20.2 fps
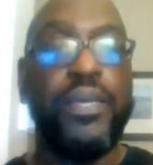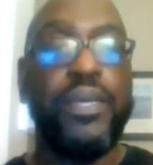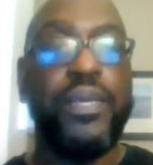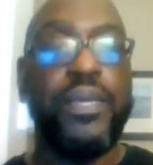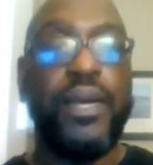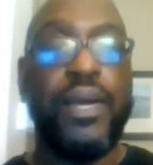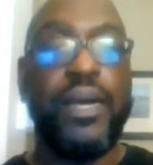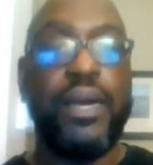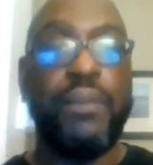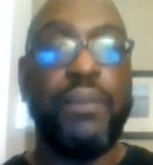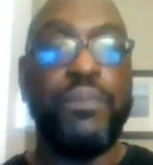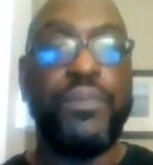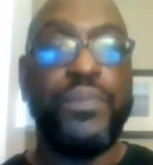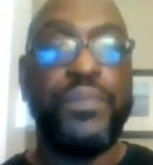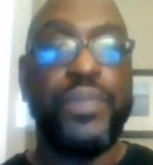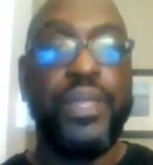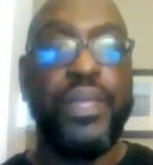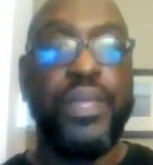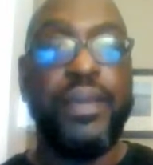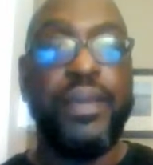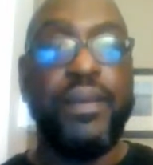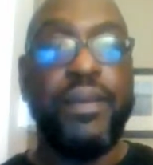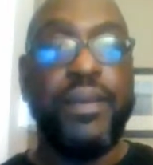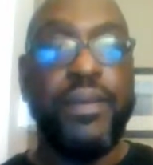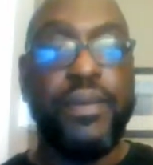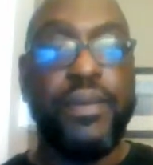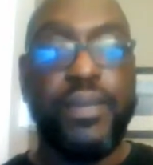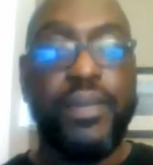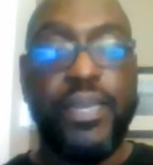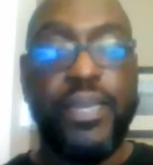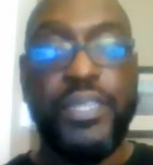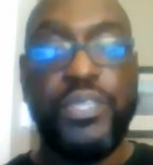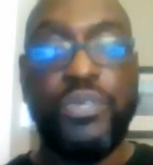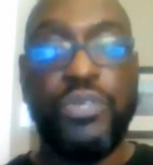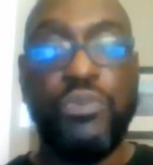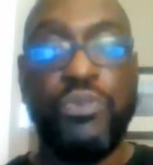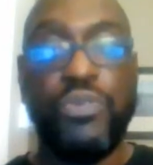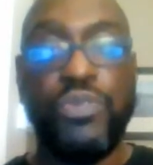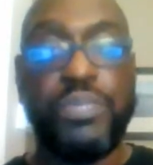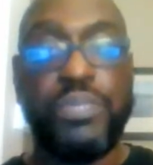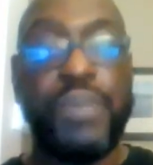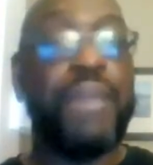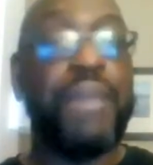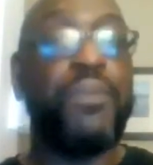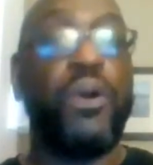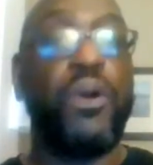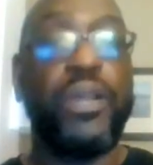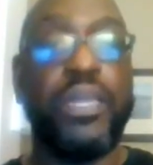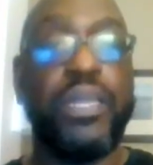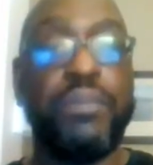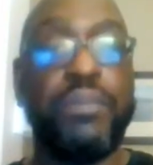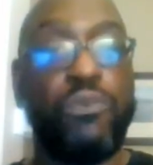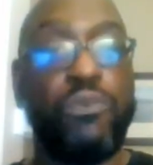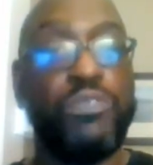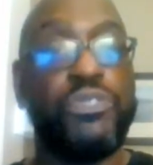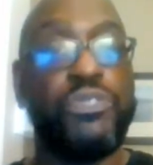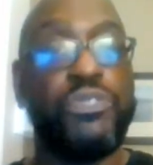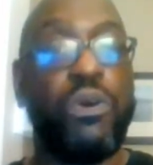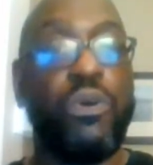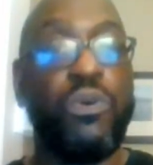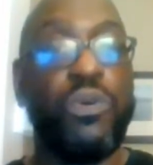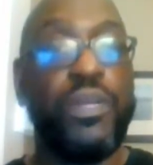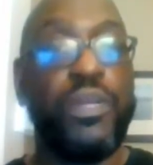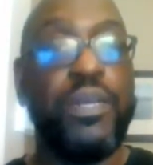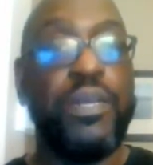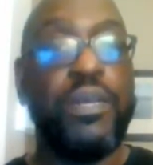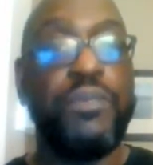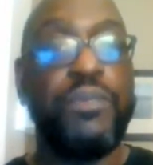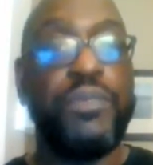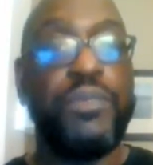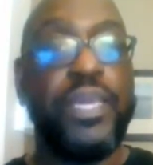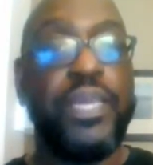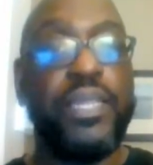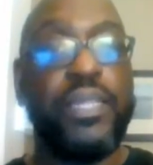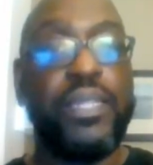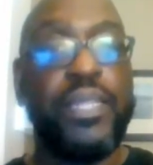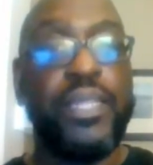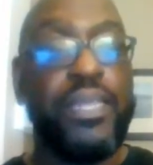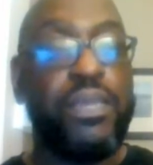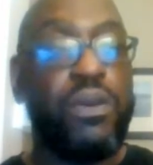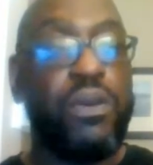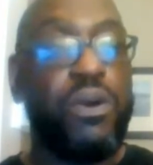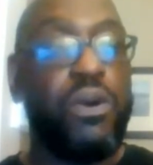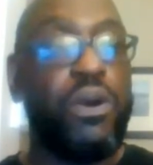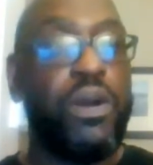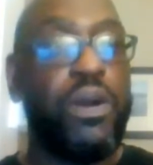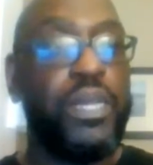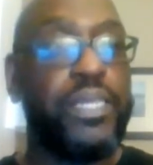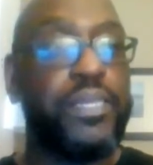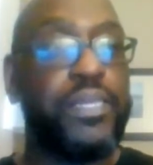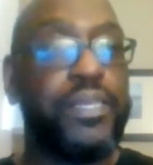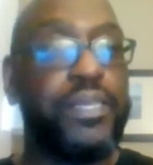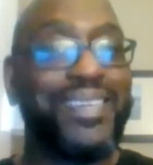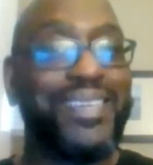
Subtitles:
the spot market more so than leaning on